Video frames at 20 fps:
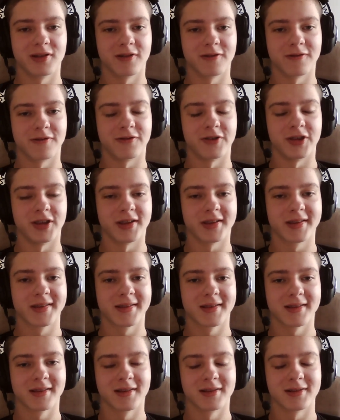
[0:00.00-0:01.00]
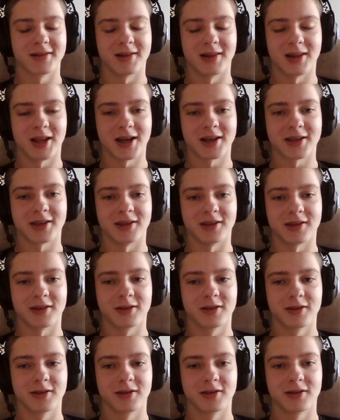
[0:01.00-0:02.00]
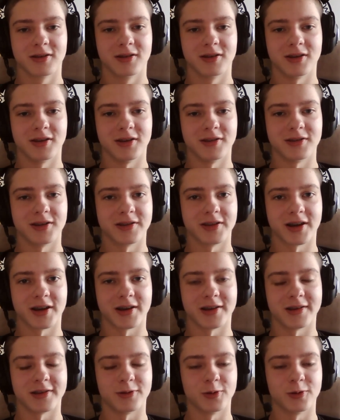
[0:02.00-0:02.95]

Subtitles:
things lacking in the diet.